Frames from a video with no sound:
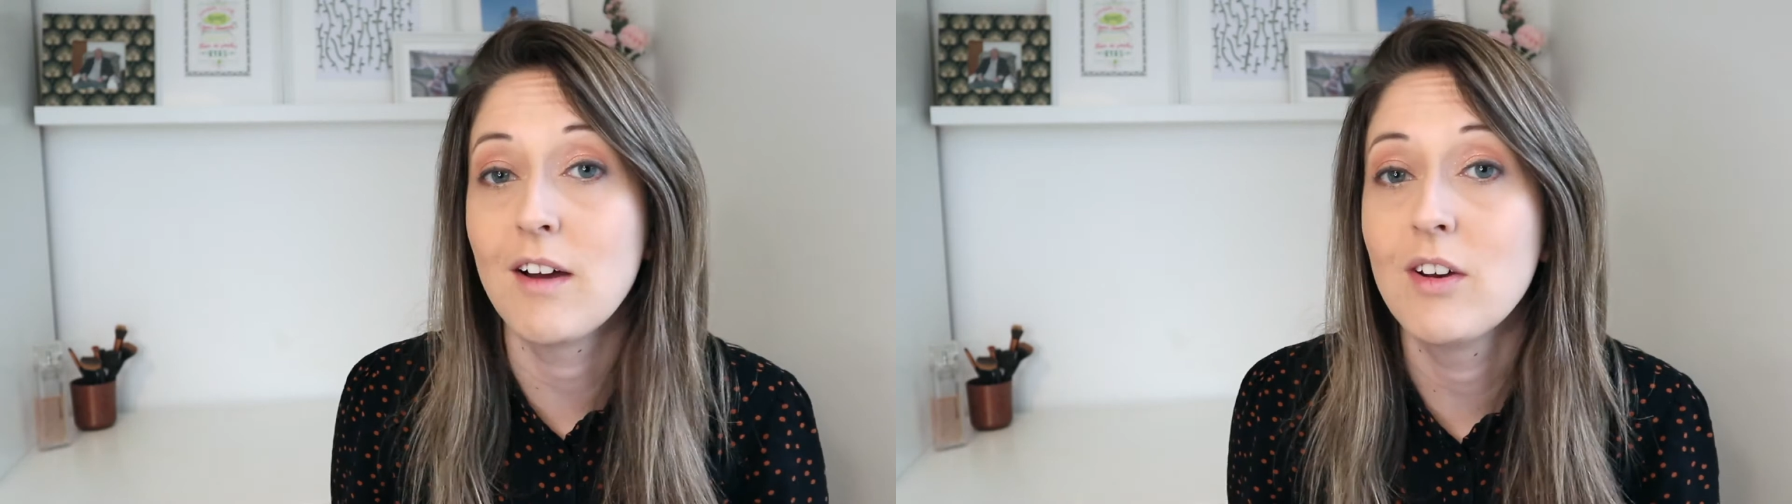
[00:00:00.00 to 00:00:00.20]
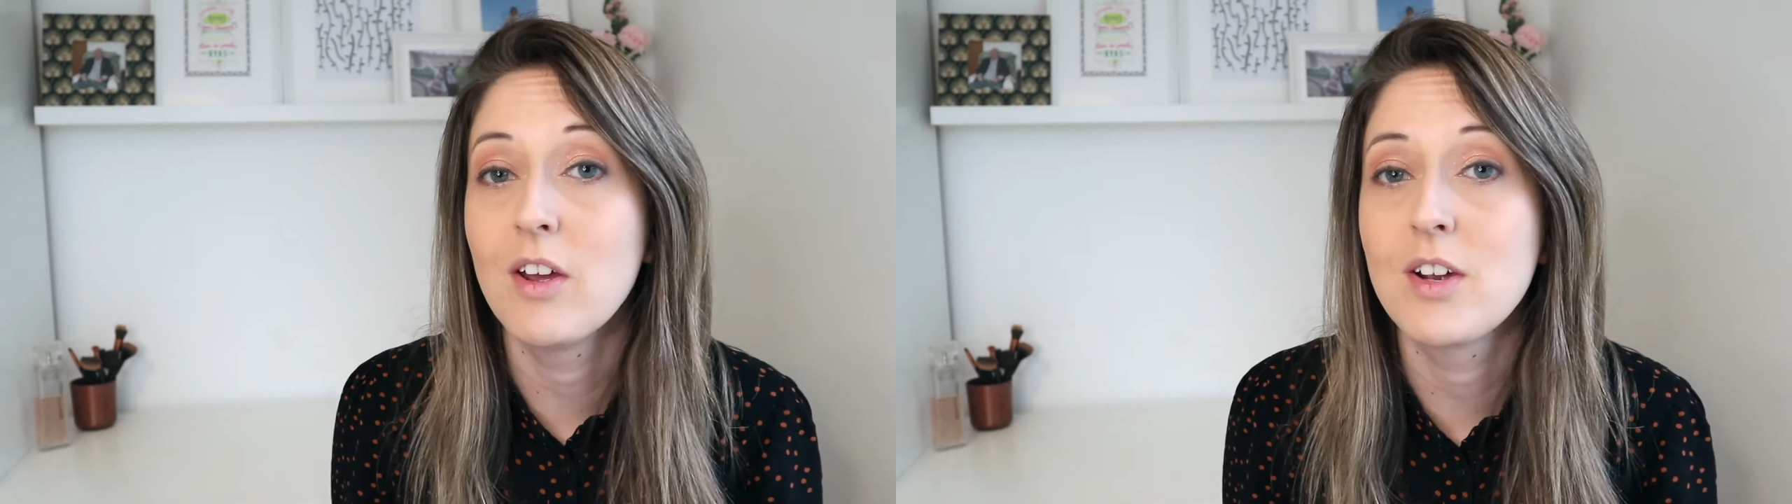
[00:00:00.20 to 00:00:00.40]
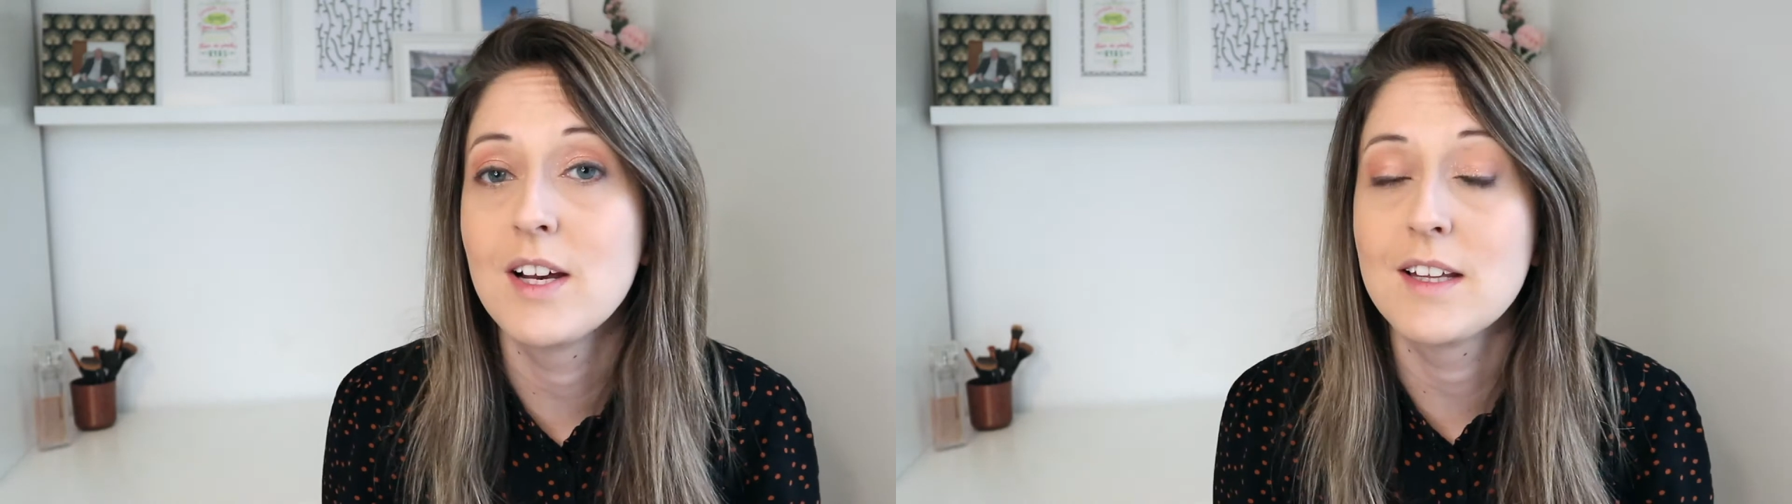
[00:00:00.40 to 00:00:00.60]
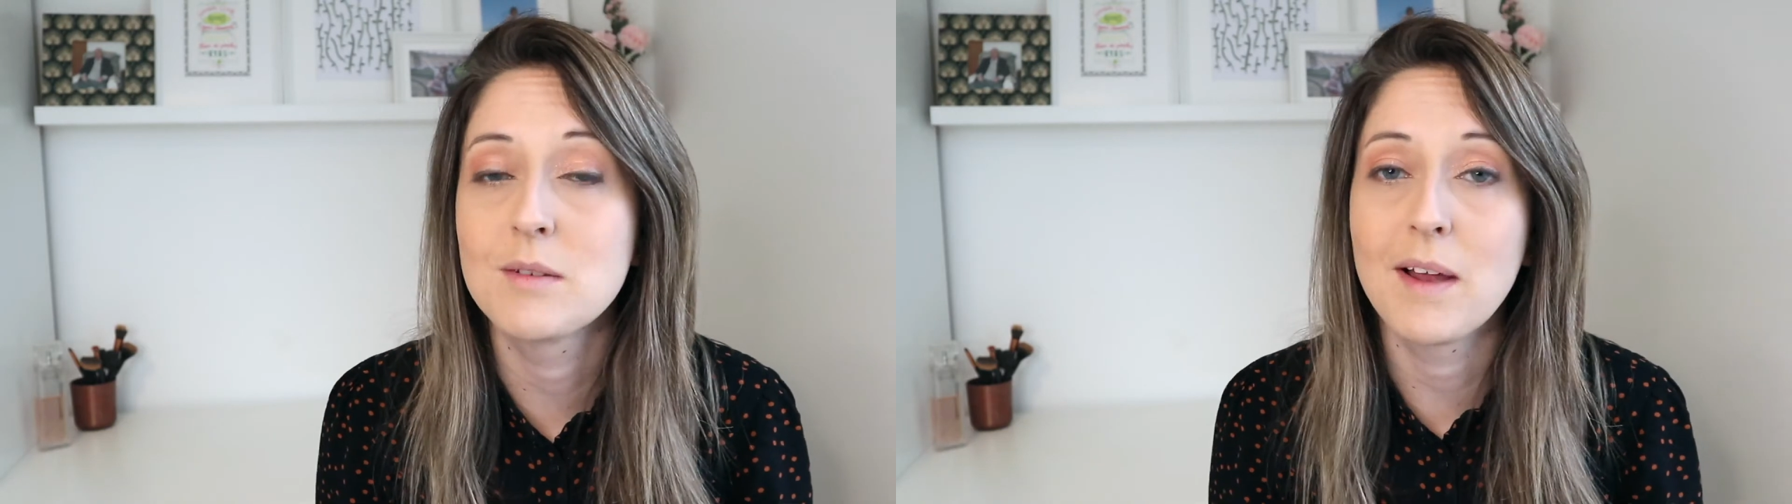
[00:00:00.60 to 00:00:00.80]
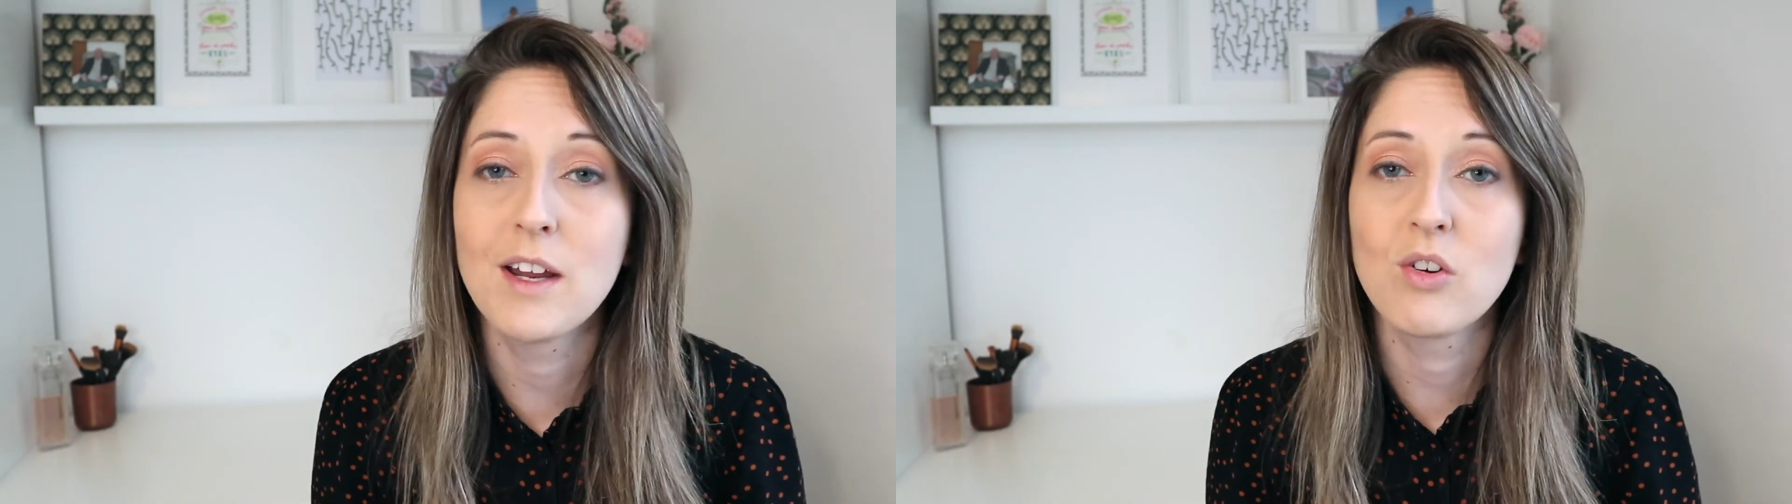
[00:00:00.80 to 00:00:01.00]
locally as
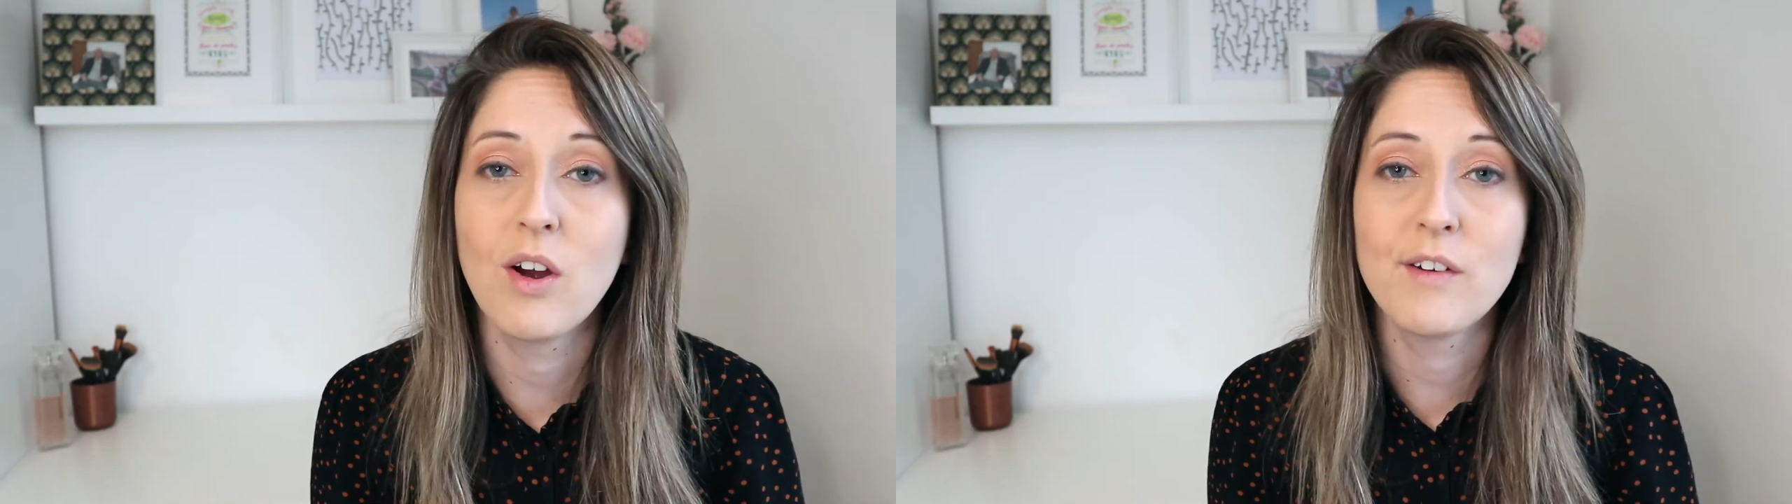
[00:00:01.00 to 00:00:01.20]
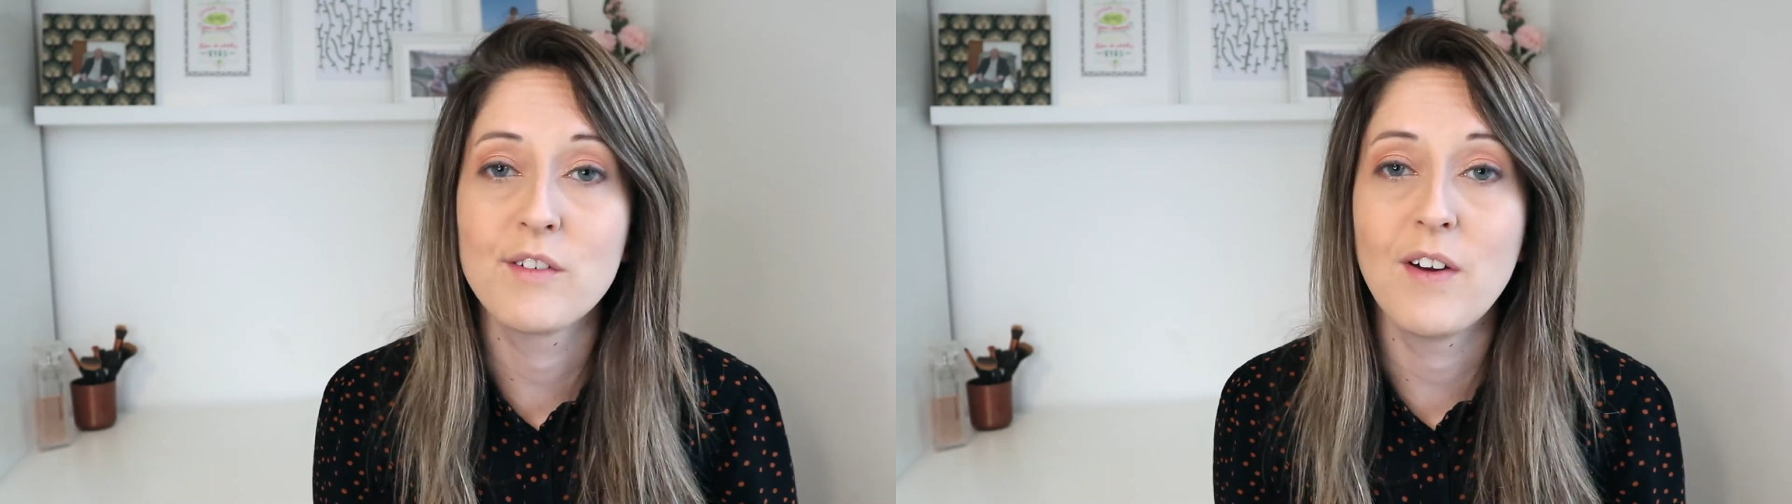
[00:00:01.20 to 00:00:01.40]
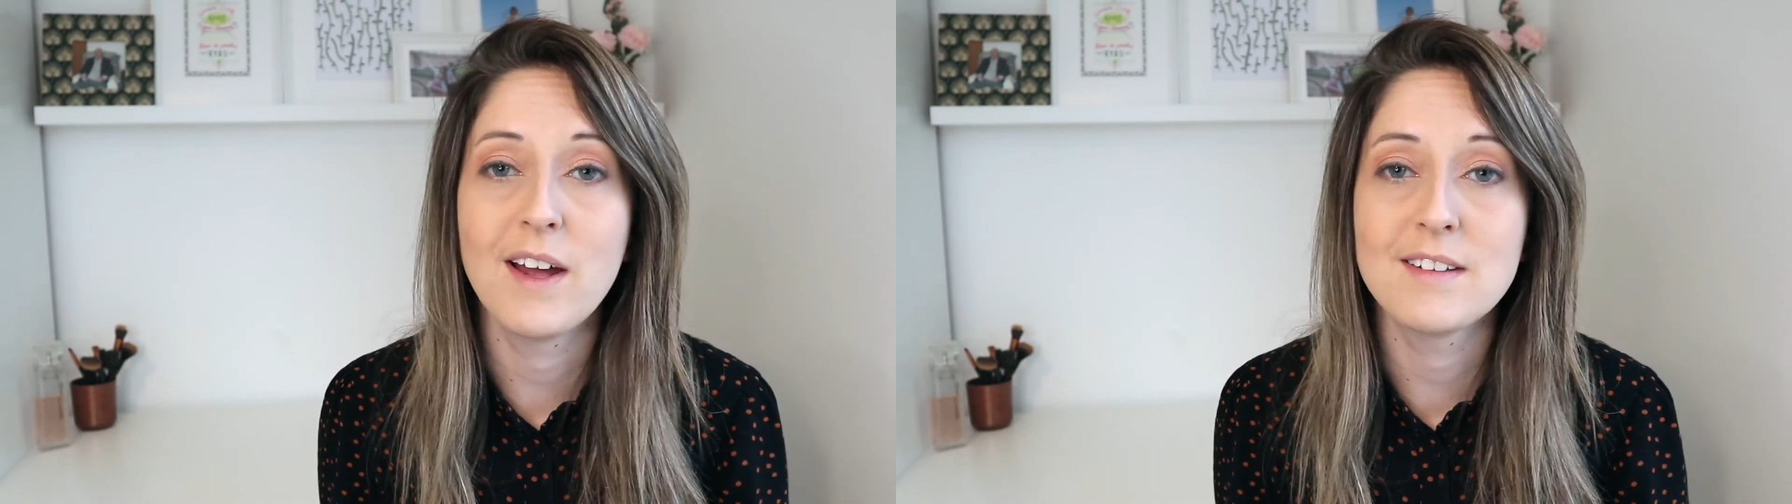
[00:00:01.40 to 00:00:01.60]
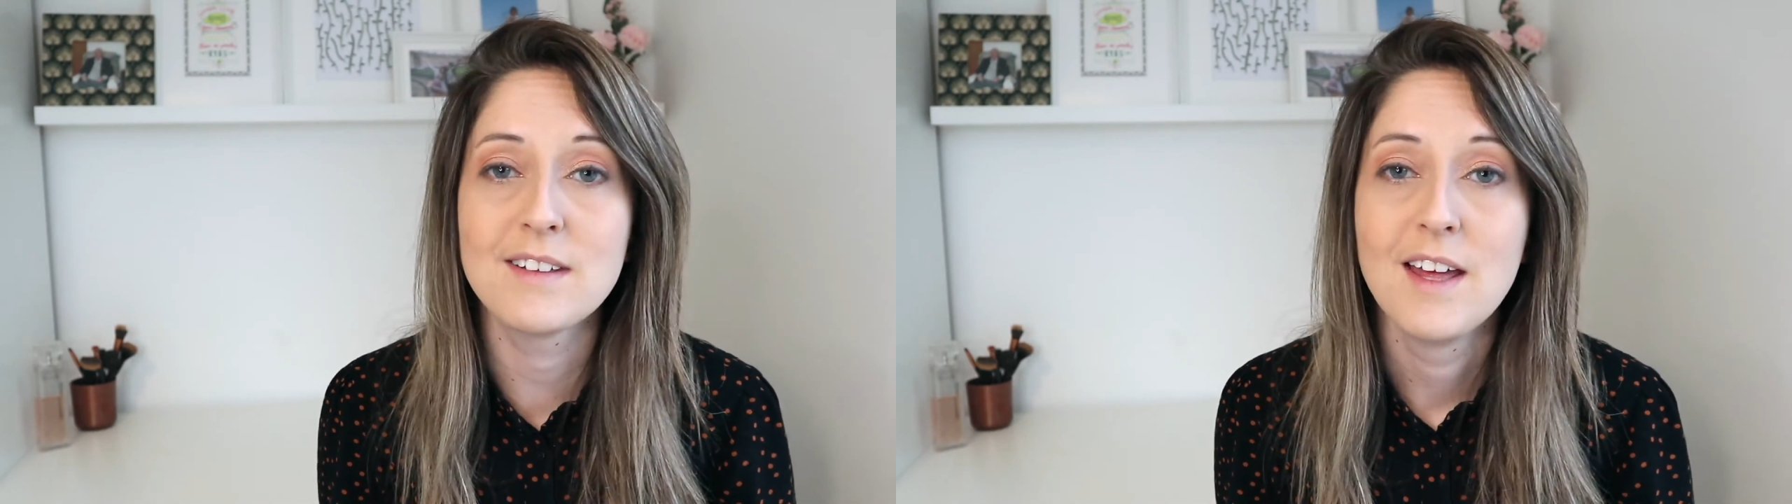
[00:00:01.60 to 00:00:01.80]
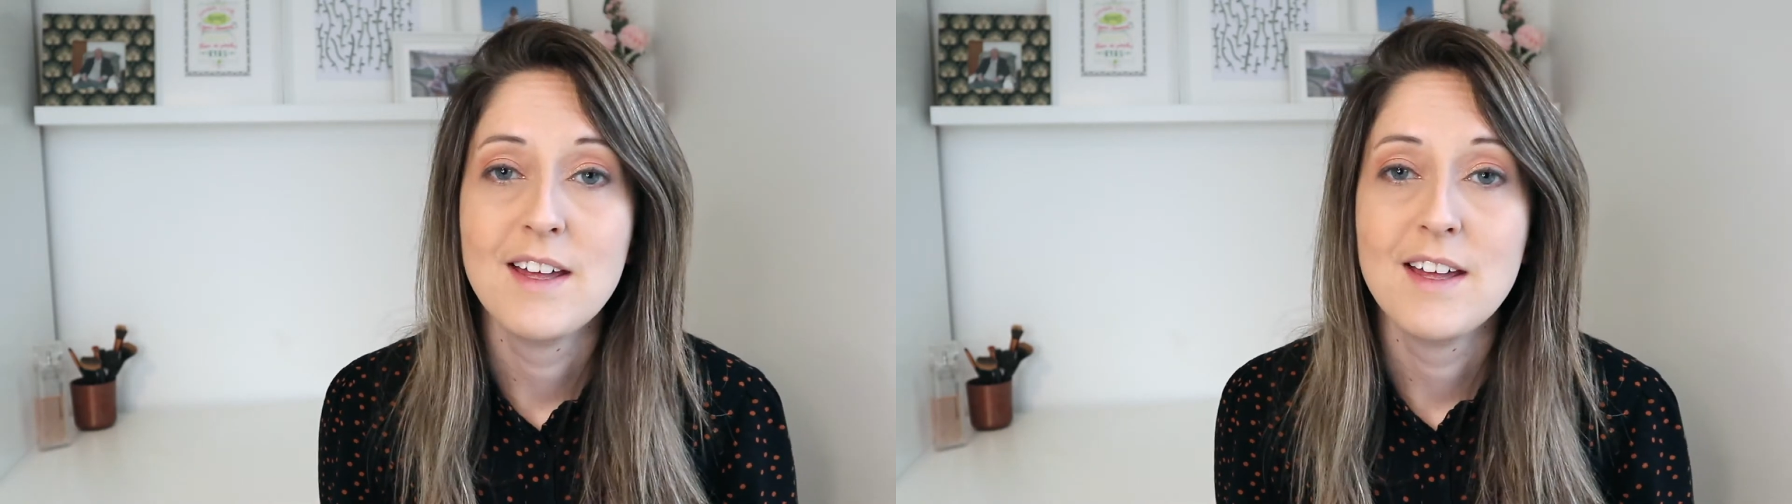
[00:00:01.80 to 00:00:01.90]
well at craft fairs